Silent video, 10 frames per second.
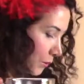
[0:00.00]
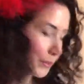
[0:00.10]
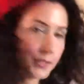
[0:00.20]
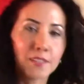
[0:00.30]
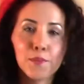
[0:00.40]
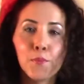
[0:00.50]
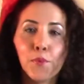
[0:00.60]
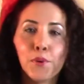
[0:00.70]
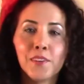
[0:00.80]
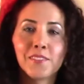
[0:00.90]
Oben's kind of
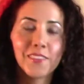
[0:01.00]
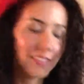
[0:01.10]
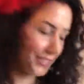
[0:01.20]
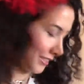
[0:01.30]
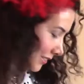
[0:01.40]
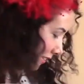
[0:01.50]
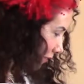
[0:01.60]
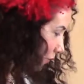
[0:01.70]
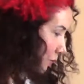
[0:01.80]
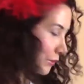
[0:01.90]
bored with this. He's kind
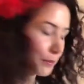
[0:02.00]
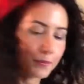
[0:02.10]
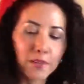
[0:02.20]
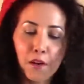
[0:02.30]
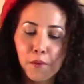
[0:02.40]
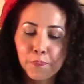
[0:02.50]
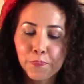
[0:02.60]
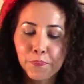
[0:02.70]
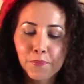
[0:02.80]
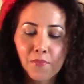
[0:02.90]
of over it. But
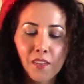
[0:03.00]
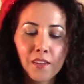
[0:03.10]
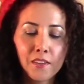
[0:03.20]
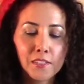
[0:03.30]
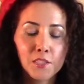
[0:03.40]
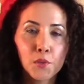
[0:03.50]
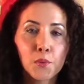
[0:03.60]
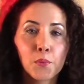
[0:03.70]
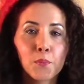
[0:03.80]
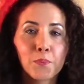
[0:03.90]

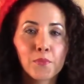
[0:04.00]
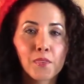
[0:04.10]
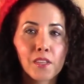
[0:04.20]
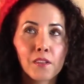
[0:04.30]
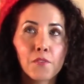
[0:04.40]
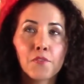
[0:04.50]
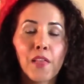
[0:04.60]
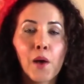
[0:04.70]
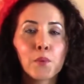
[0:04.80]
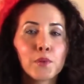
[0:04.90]
so
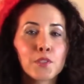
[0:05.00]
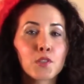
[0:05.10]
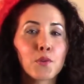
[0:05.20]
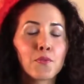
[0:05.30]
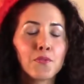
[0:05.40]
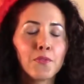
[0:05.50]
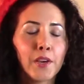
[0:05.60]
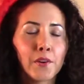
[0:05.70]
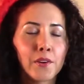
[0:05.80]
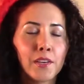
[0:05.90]
flowers are
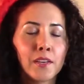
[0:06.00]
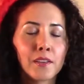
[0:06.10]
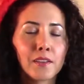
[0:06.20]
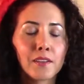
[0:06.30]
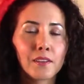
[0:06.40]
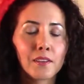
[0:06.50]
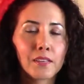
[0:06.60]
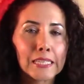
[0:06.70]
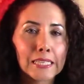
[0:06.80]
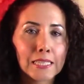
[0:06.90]
very
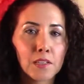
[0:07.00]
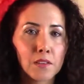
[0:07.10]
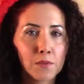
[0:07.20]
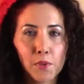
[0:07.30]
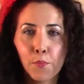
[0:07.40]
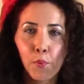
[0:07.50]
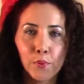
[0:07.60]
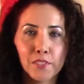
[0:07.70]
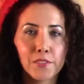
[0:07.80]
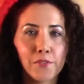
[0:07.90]
important to